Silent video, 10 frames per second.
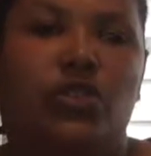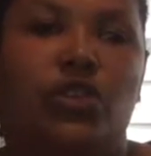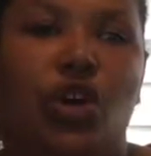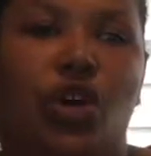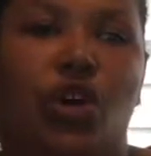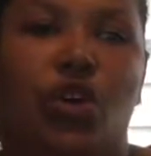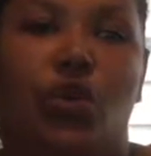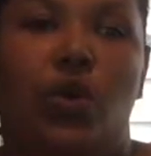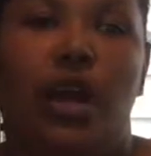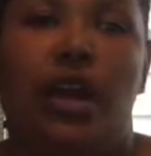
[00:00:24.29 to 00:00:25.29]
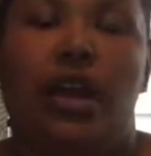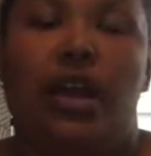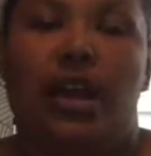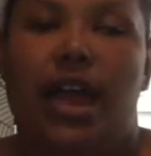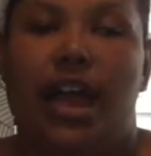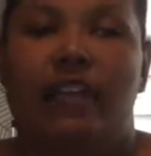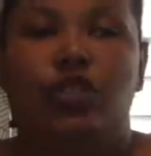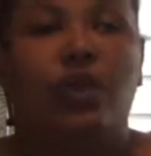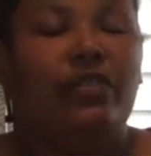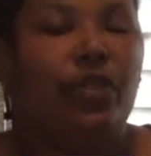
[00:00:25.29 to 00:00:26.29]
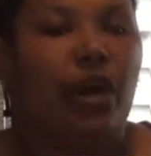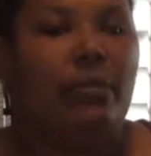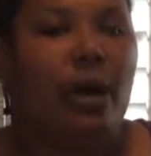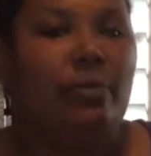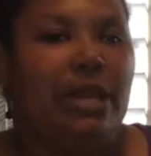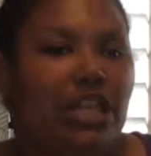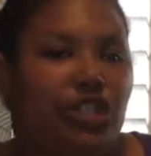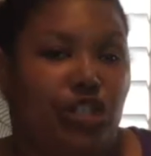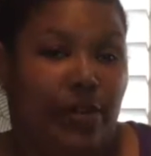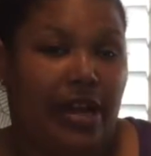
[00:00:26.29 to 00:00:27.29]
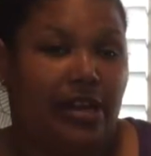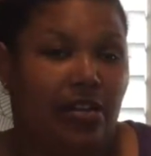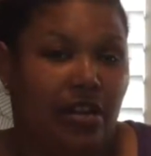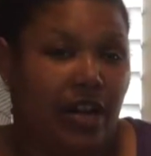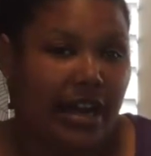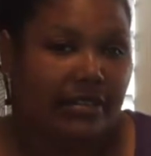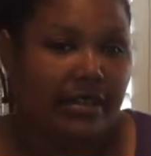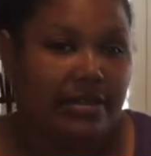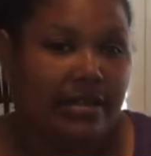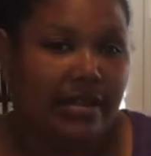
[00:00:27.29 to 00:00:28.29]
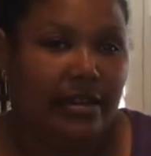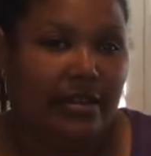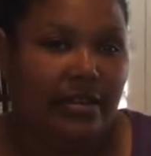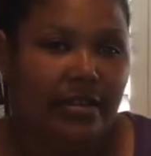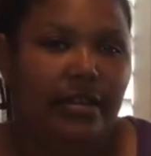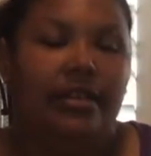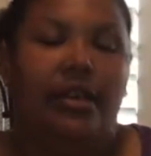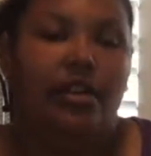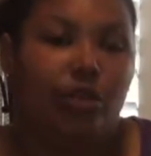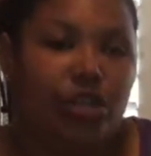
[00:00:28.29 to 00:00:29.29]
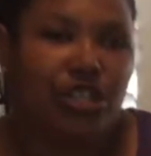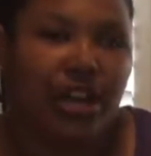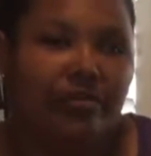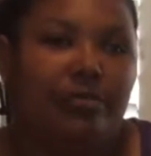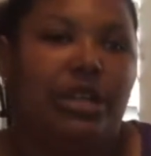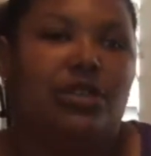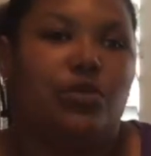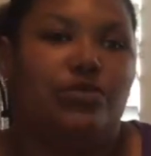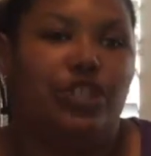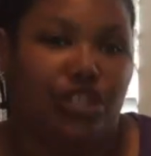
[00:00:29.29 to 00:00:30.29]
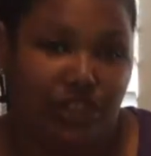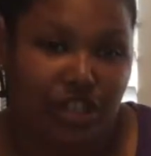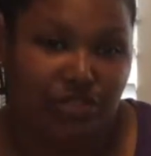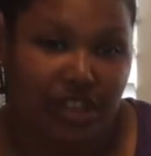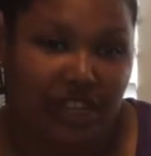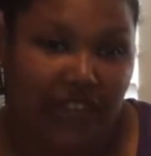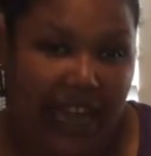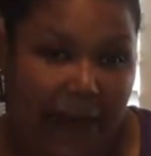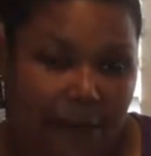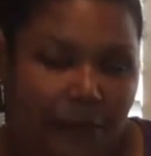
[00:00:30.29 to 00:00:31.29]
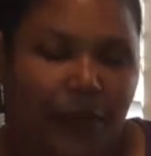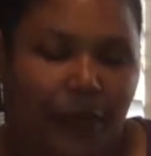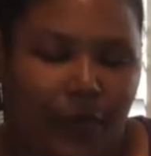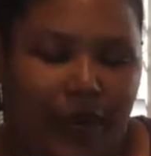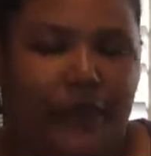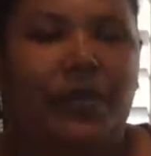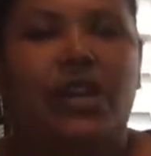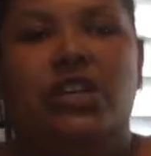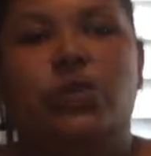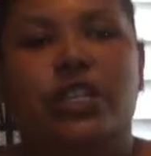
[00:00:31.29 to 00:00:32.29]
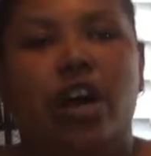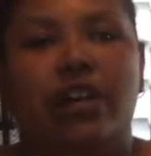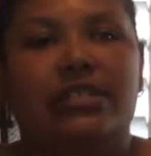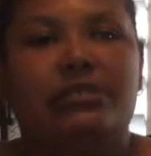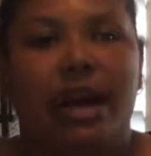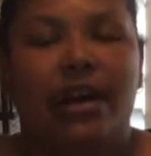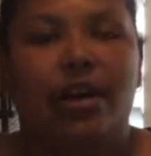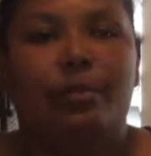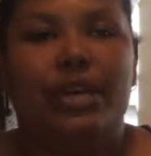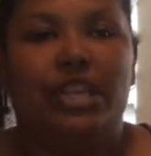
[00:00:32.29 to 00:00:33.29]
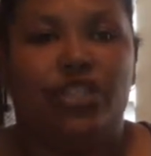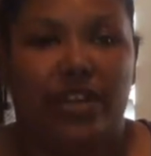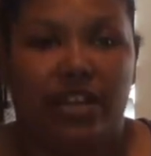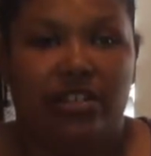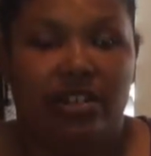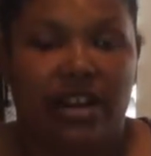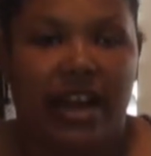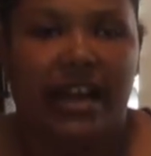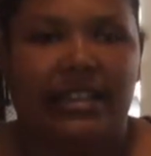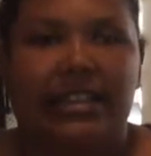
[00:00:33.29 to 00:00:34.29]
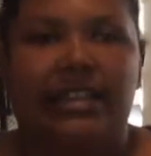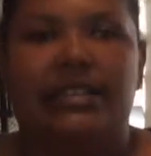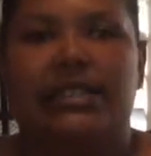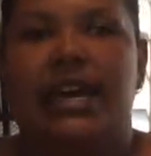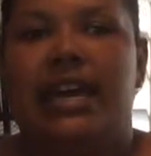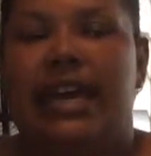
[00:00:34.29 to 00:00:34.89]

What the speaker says: So, have you ever thought about being stranded on an island? Of course you have, because we've just finished reading the K, right? So we talked about being stranded on an island